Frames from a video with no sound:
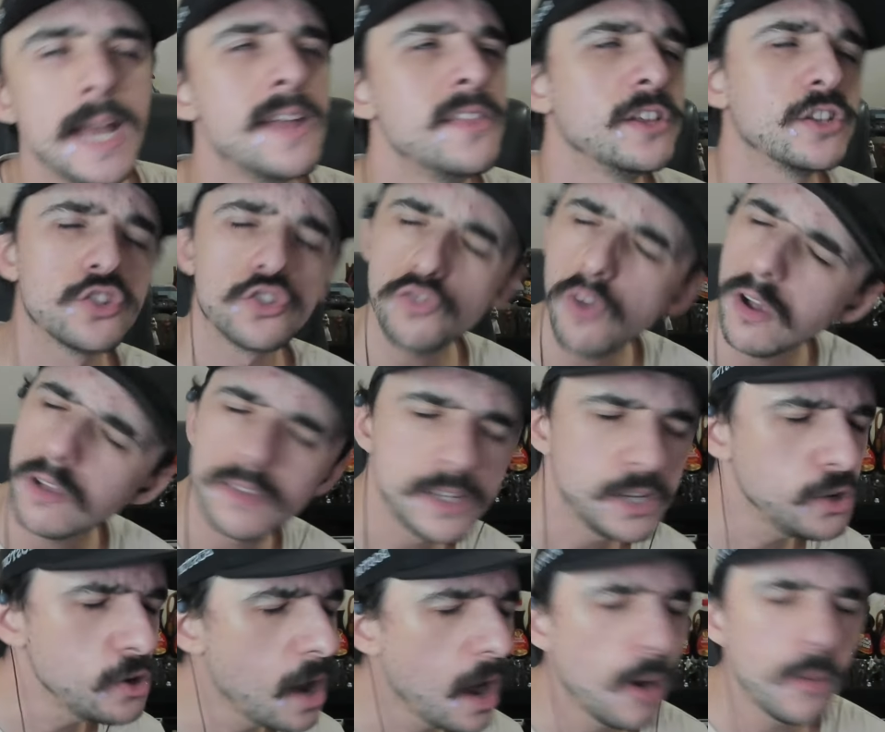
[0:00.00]
They're struggling.
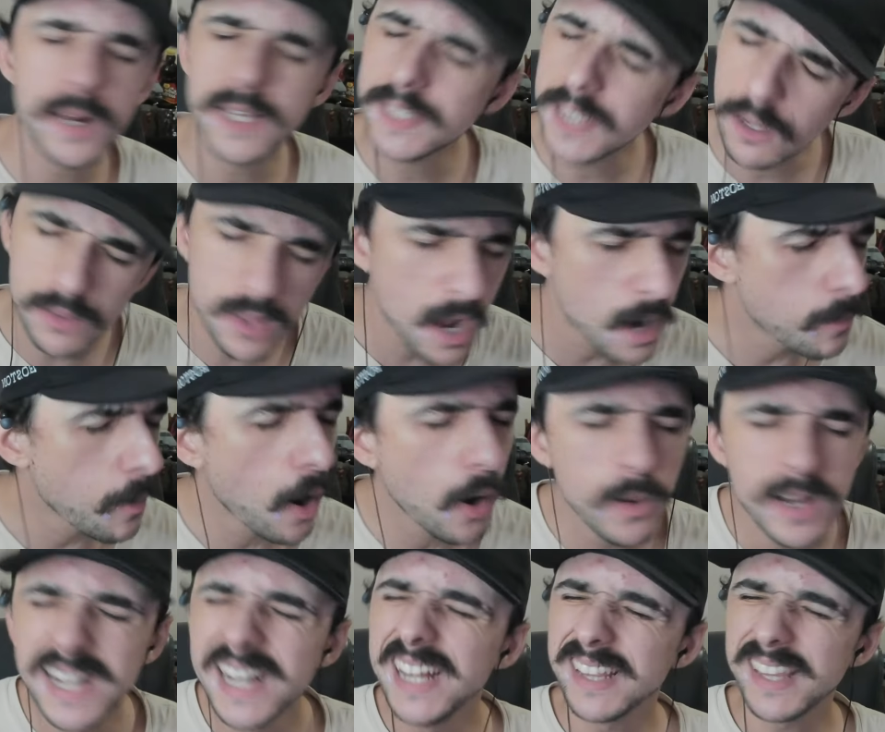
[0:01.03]
You know how it is out there,
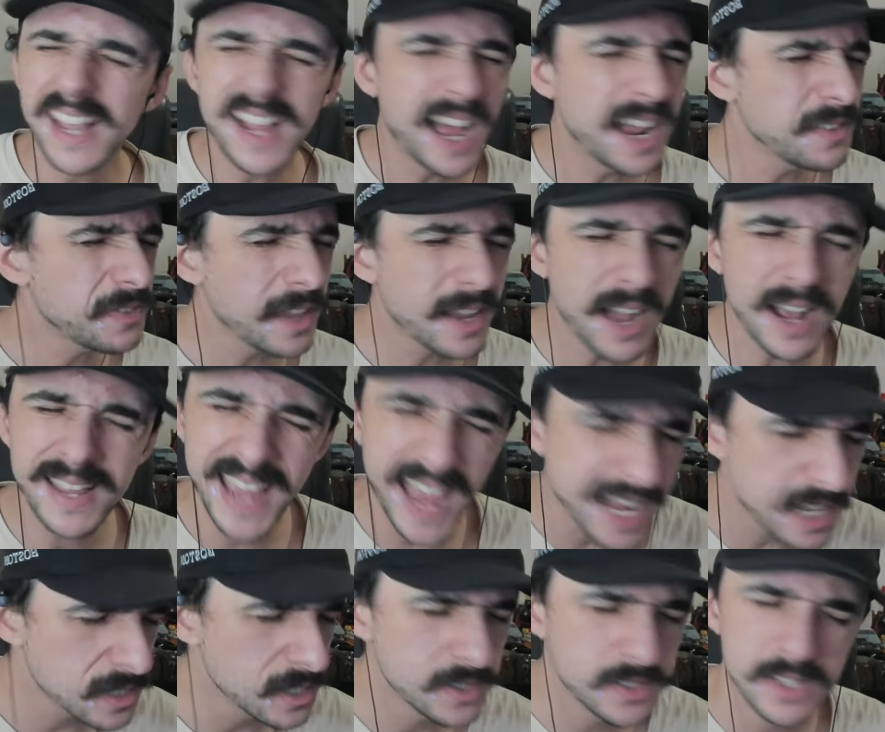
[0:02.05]
bro. They got they got
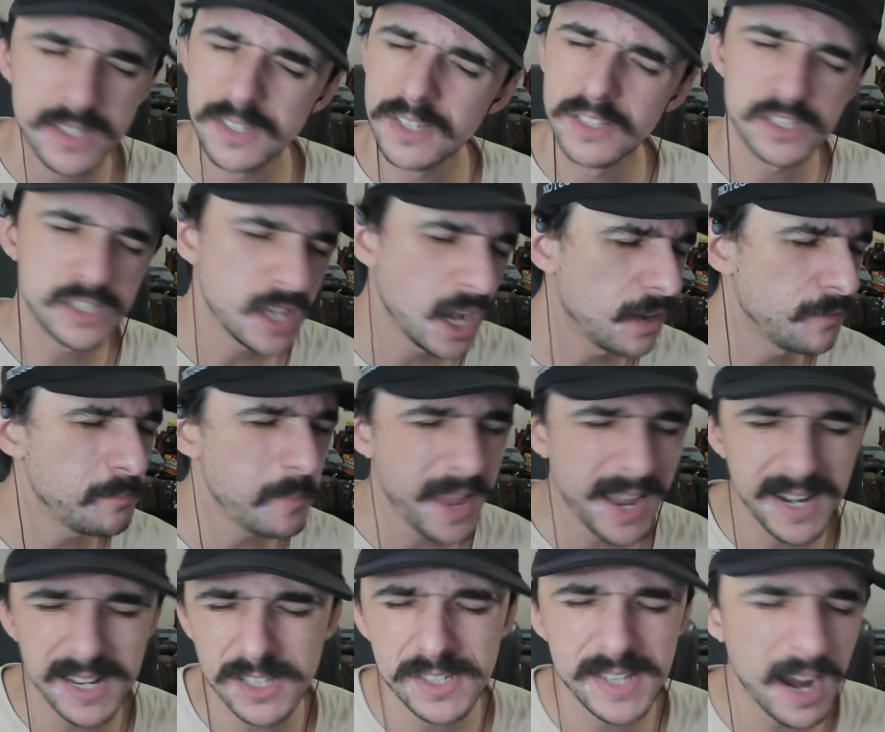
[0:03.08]
cactuses and stuff,
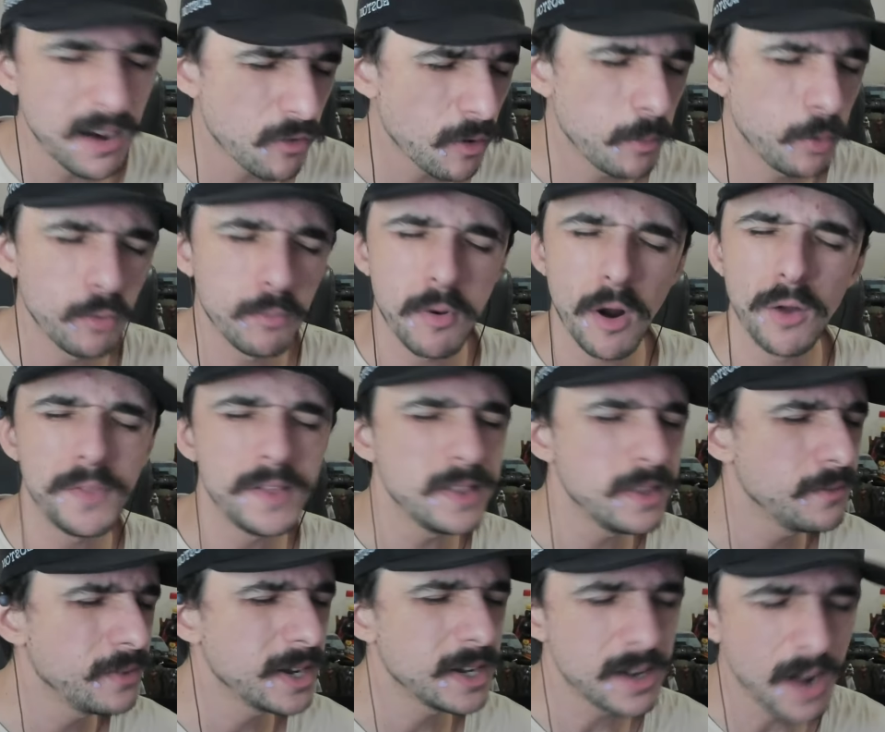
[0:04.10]
man. It's terrible, bro. They
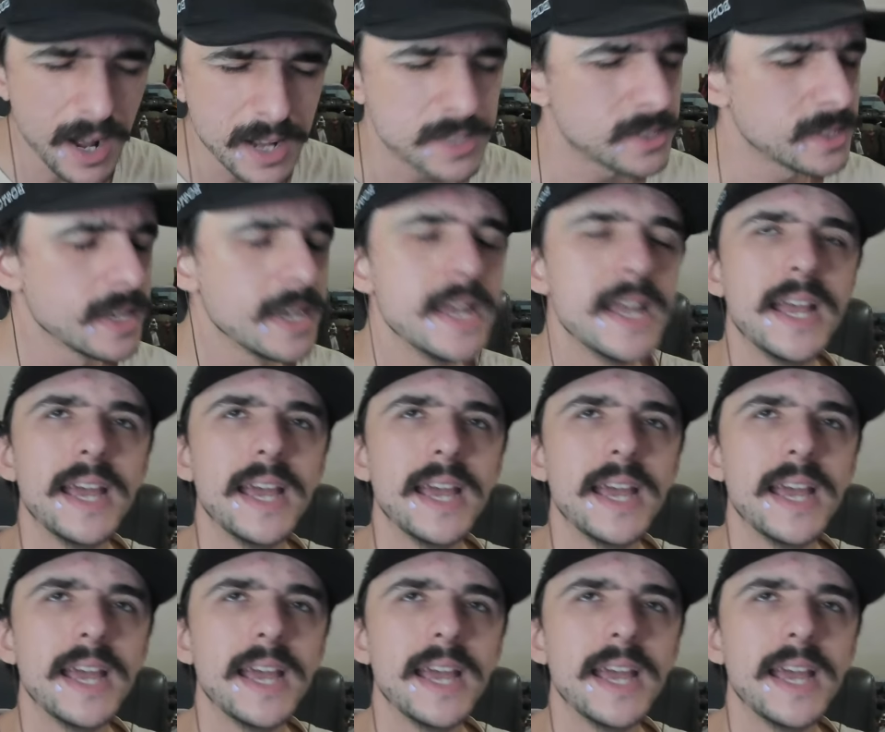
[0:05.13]
living in huts.